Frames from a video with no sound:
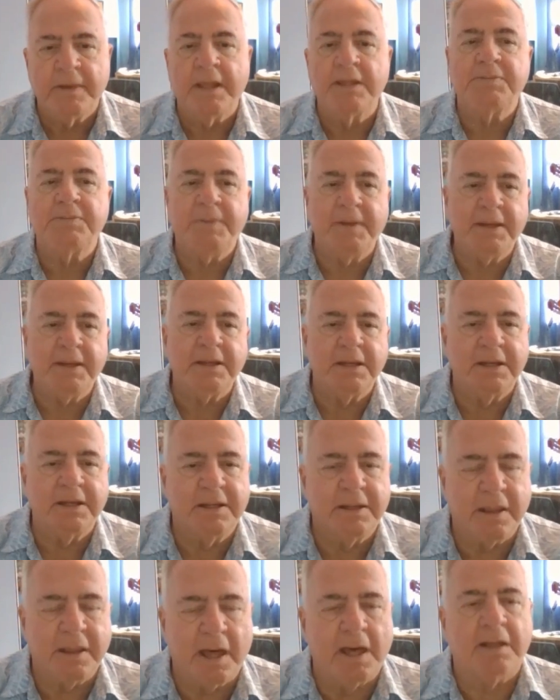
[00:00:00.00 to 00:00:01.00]
And speaking
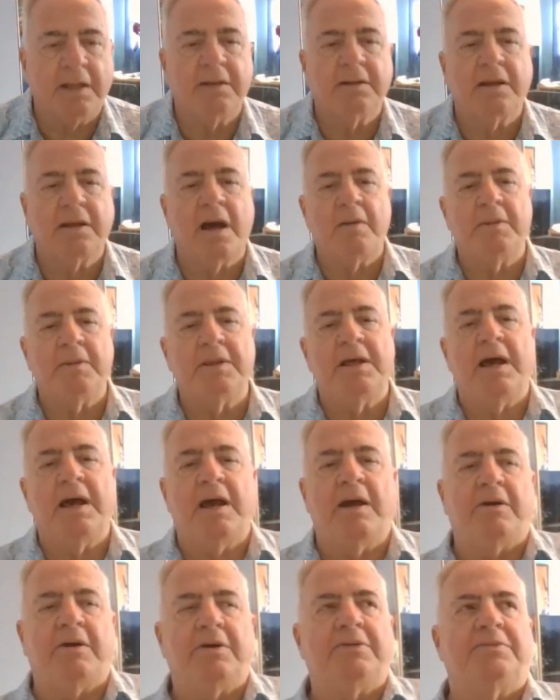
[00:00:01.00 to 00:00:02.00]
of that, Kamala
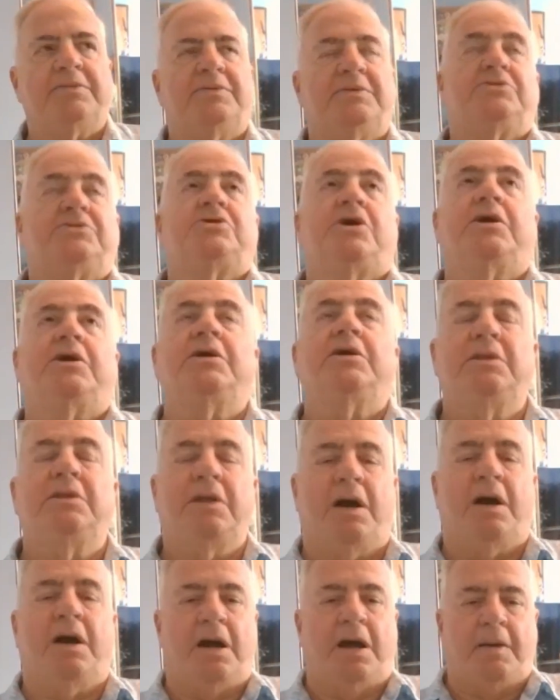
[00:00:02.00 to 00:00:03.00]
Harris, for the second
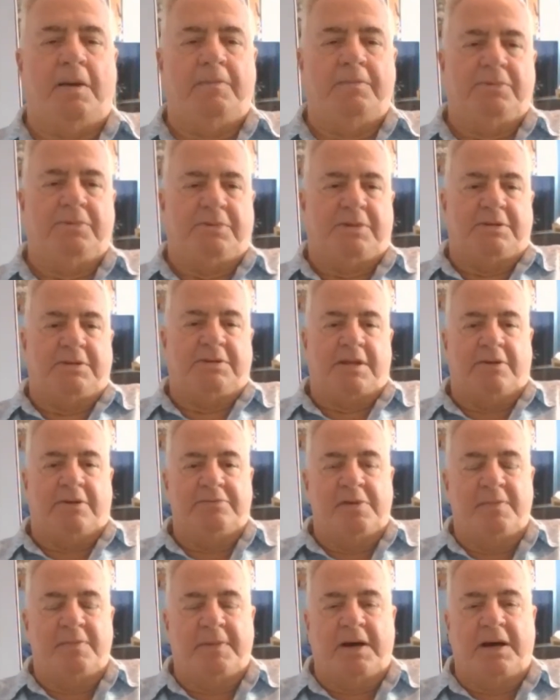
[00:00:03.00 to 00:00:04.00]
time, says to
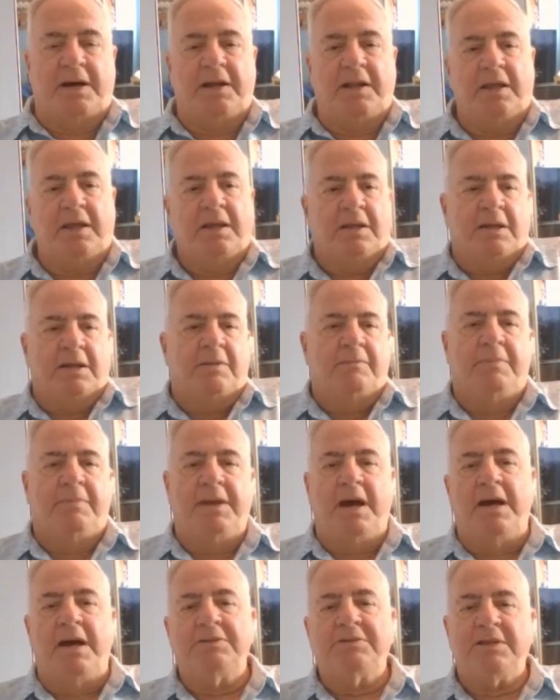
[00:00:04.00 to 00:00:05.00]
everybody,
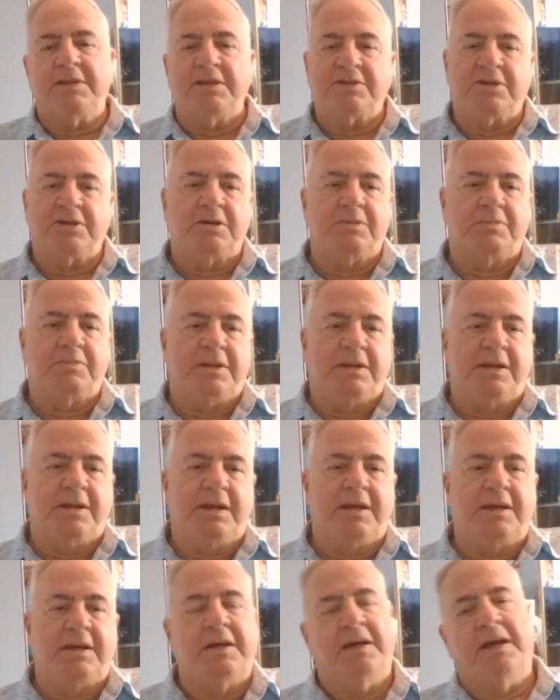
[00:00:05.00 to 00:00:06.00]
Beyonce's going to be
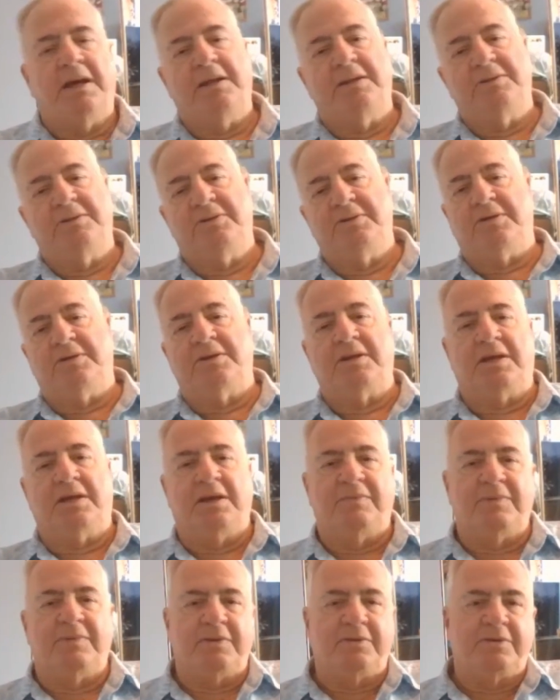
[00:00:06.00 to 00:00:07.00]
there and she's going to
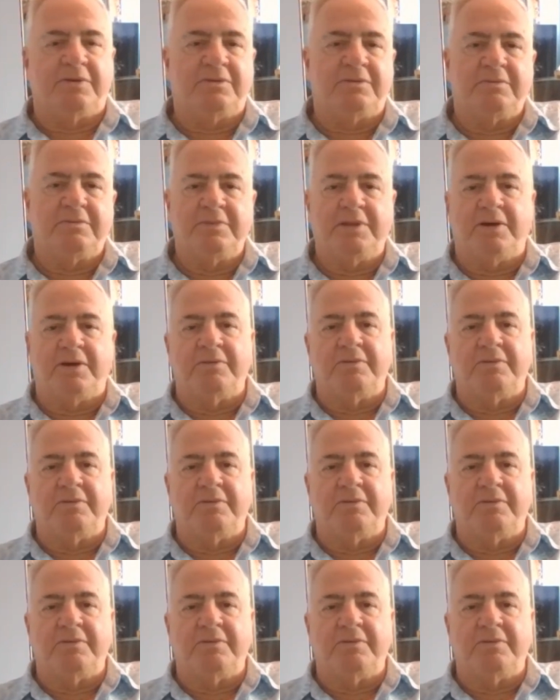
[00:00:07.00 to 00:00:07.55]
give a little,